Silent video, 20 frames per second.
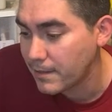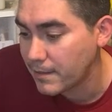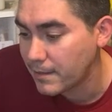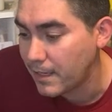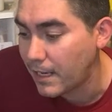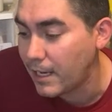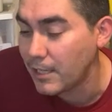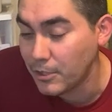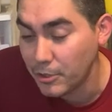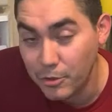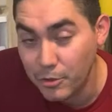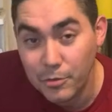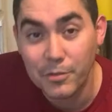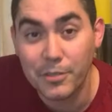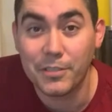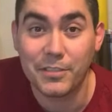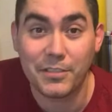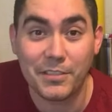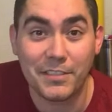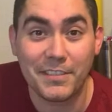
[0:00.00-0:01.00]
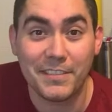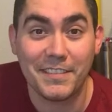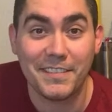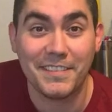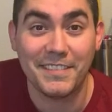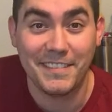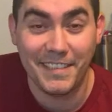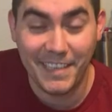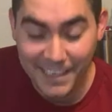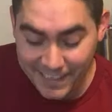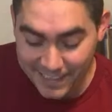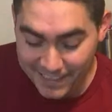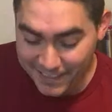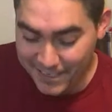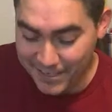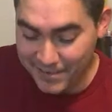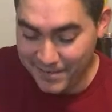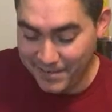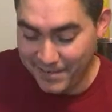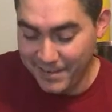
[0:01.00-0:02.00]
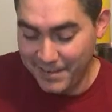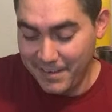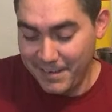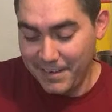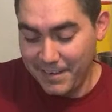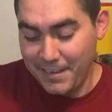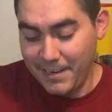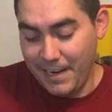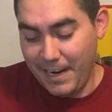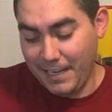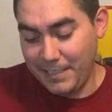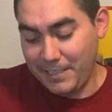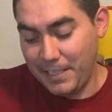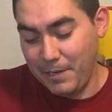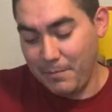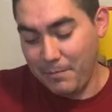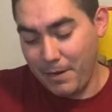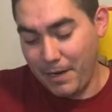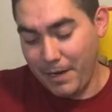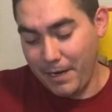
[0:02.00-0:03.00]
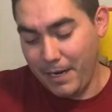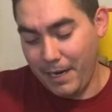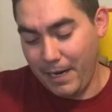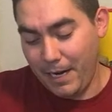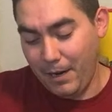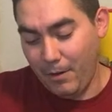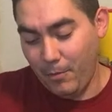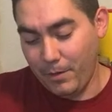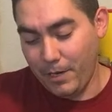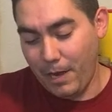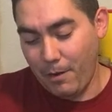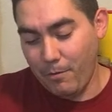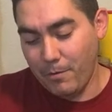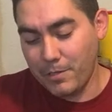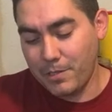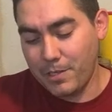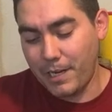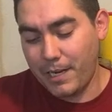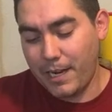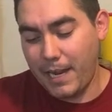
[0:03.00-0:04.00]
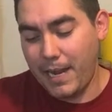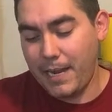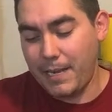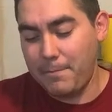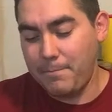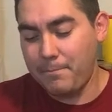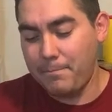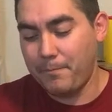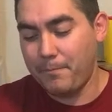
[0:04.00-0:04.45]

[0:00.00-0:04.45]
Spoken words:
Honduras. Damn, dude. Actually, my when I was a kid